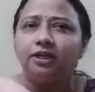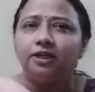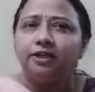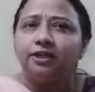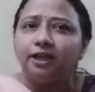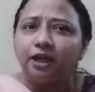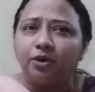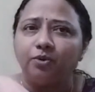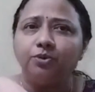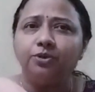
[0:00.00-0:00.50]

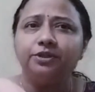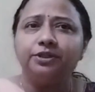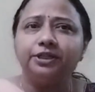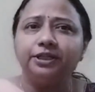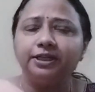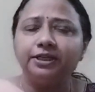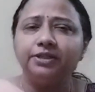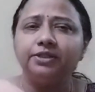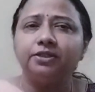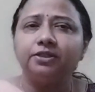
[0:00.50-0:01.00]

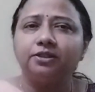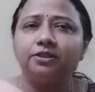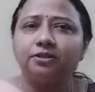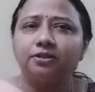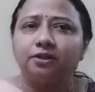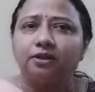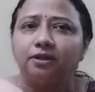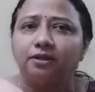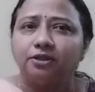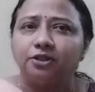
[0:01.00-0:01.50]
Nowadays,
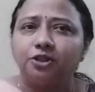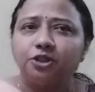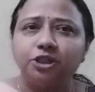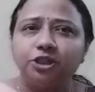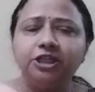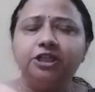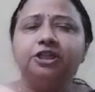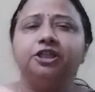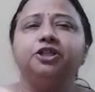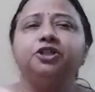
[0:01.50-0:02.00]

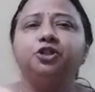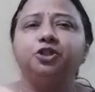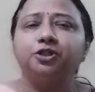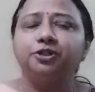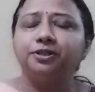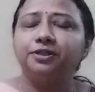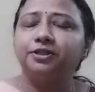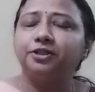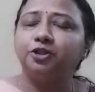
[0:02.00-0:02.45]
teenagers,